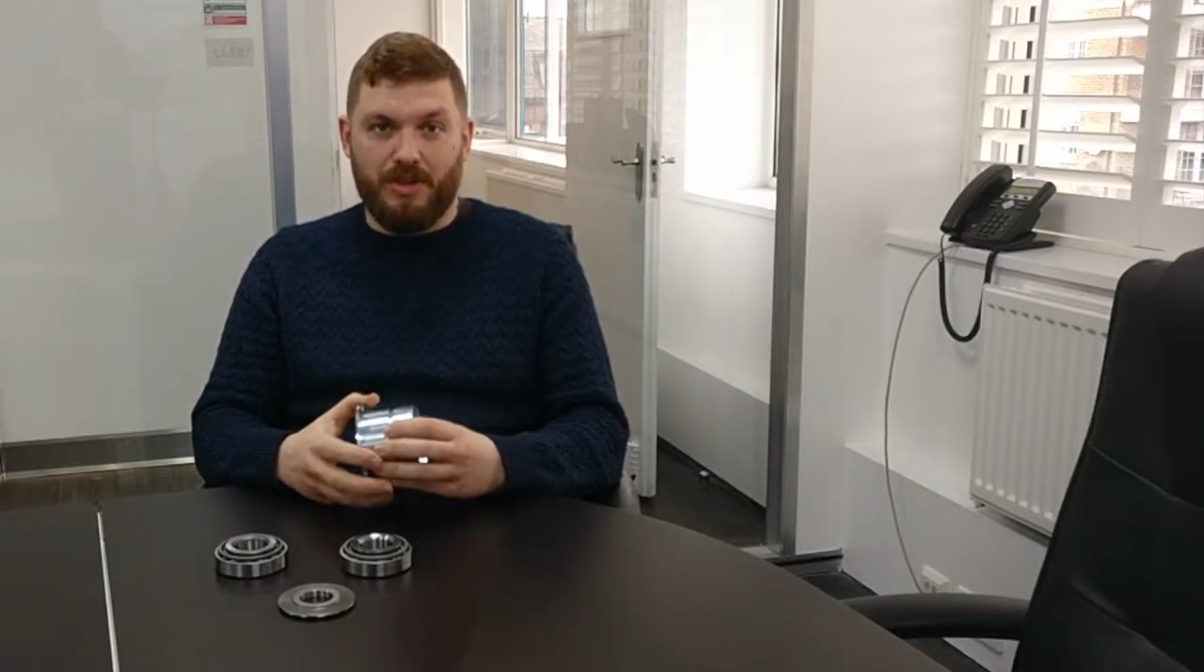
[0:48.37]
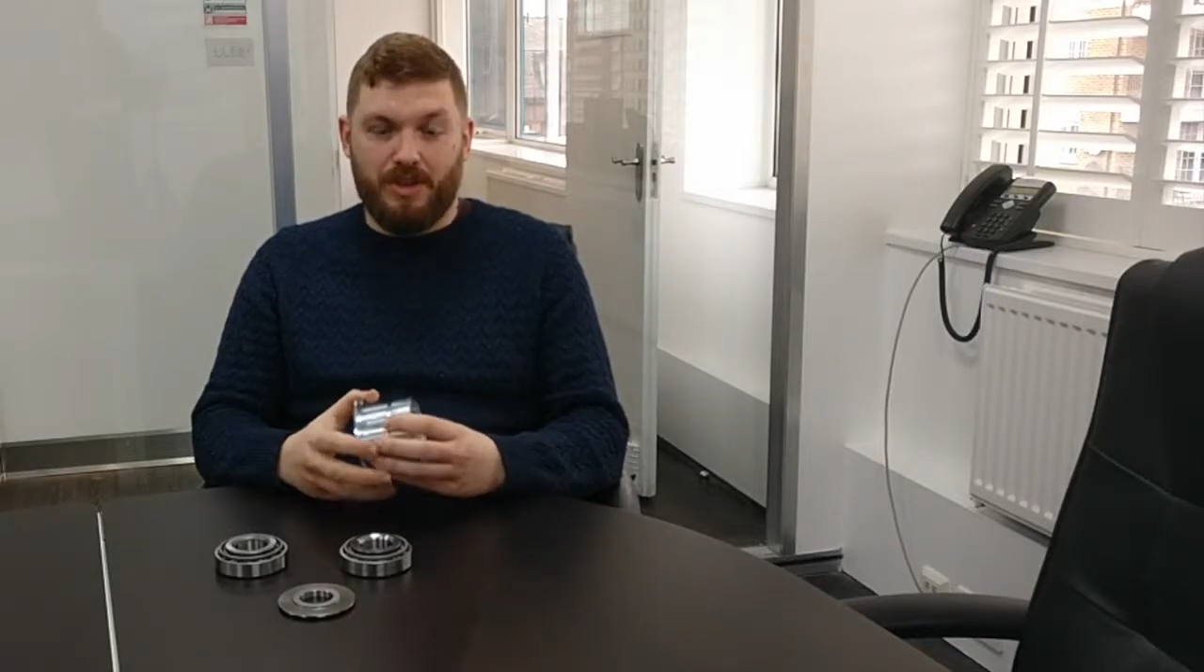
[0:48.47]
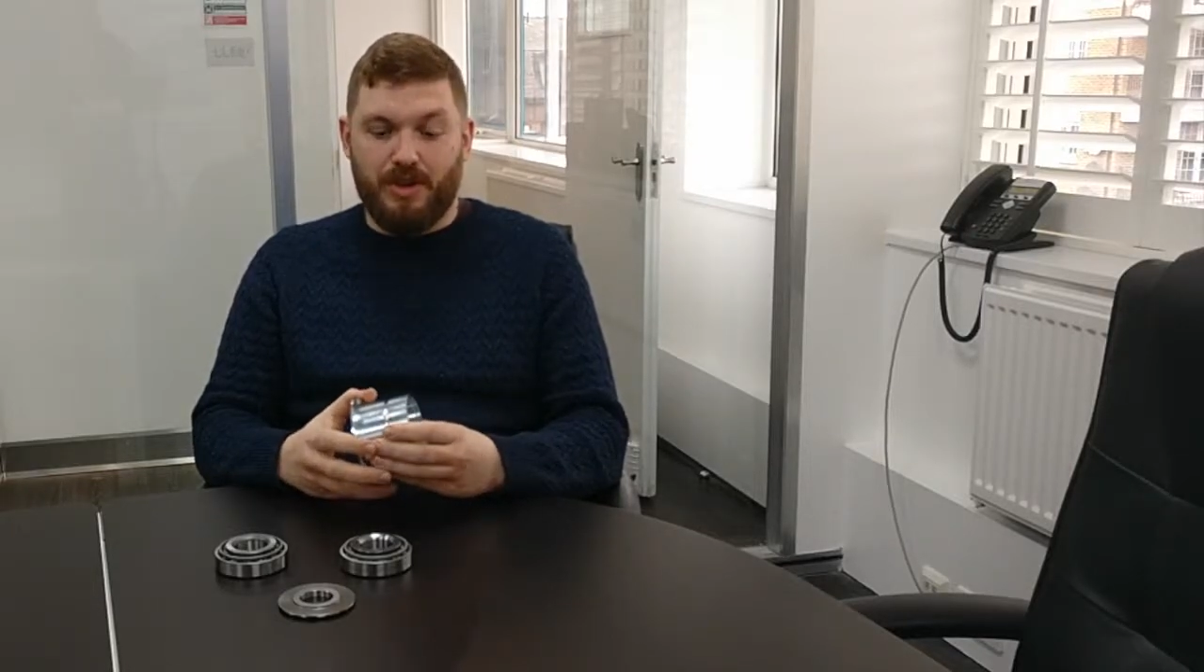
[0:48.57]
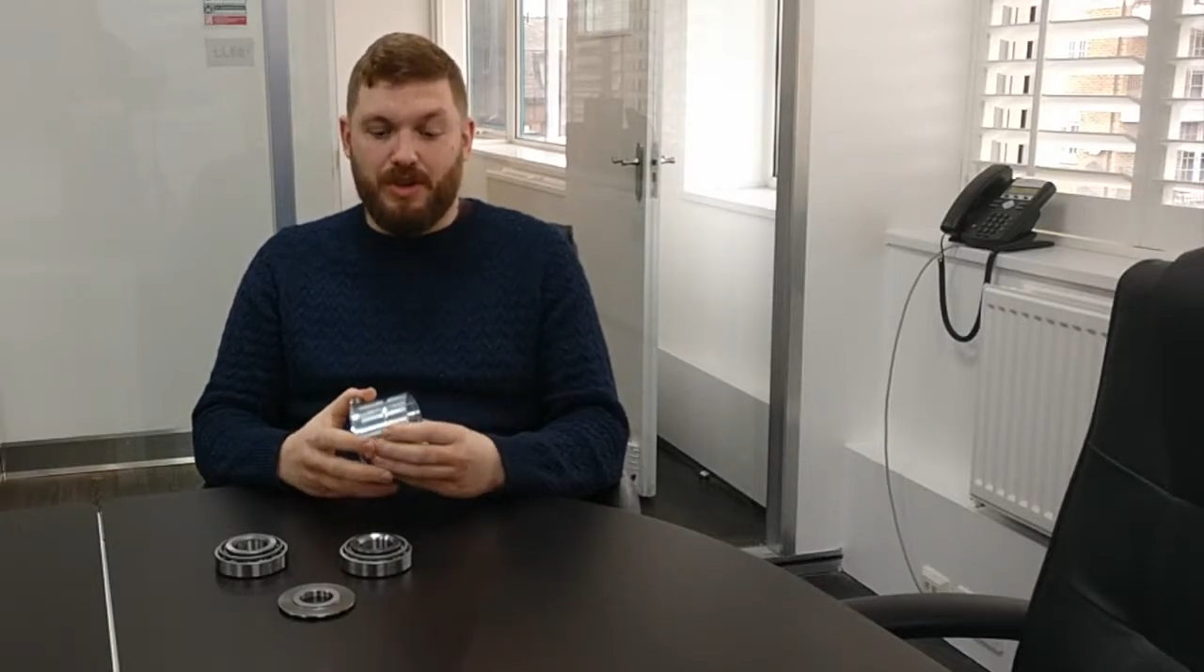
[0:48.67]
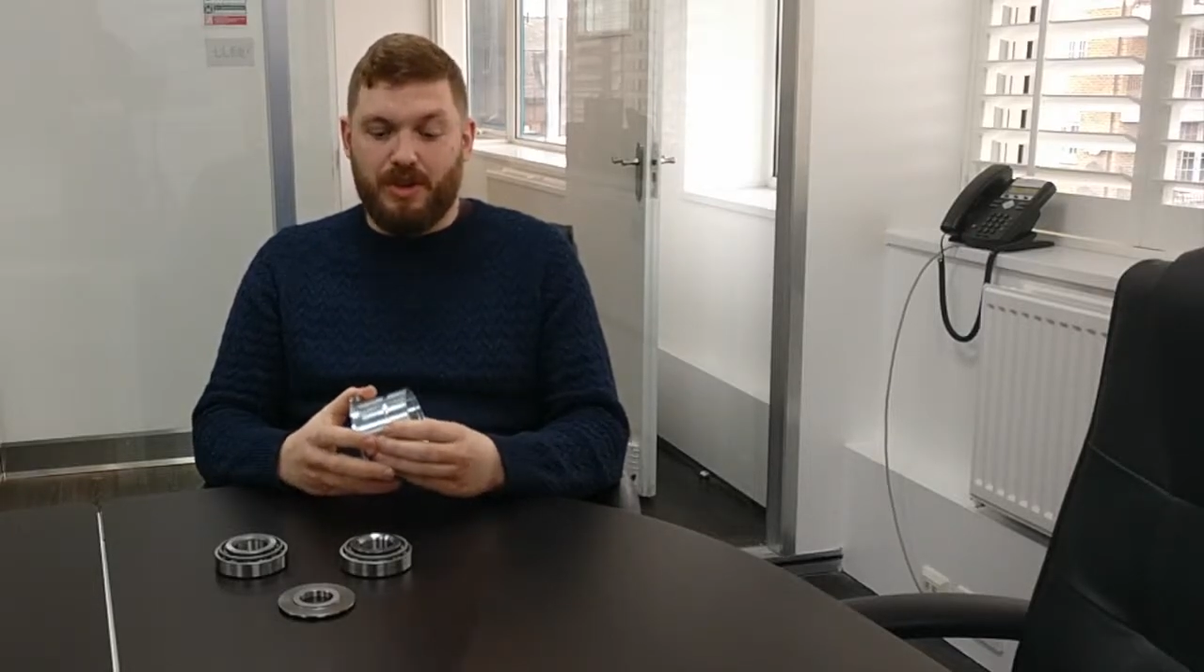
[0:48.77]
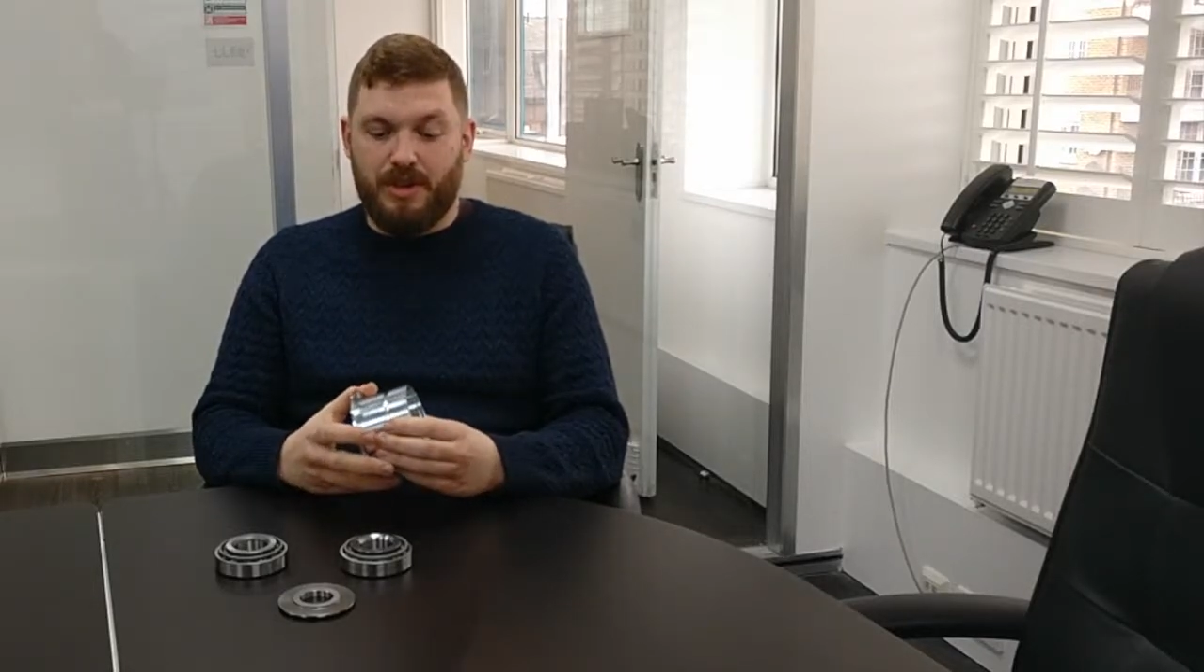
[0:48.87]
good.